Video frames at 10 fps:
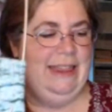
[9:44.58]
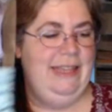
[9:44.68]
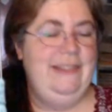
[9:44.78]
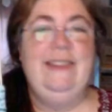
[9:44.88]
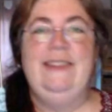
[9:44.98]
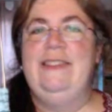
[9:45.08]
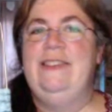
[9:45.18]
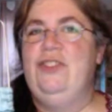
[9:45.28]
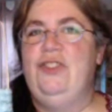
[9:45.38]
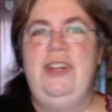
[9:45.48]
This is
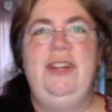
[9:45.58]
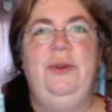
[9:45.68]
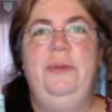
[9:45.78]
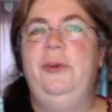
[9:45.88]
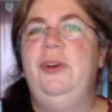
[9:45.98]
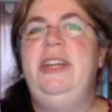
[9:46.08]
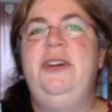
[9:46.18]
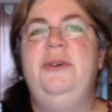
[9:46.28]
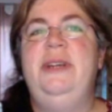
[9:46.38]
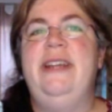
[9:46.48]
straight old
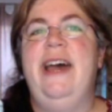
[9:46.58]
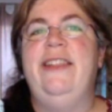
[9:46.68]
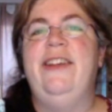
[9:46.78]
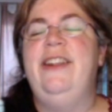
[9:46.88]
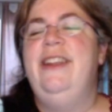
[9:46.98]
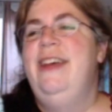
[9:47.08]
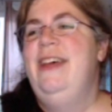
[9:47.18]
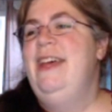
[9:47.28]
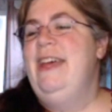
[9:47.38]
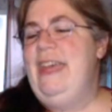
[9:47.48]
merino and nylon.
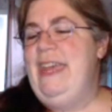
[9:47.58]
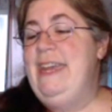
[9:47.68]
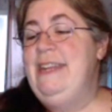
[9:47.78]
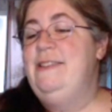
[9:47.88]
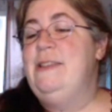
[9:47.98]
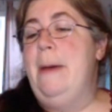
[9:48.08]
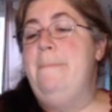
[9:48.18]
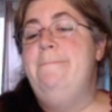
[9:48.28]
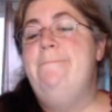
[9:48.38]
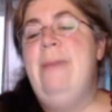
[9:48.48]
It is
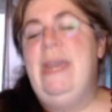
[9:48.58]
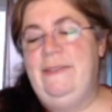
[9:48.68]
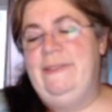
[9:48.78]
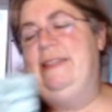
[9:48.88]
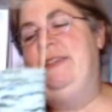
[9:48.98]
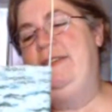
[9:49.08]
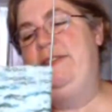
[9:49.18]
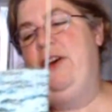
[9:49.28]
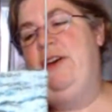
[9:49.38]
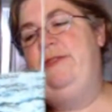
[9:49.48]
amazingly
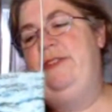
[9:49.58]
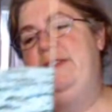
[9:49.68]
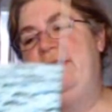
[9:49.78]
soft.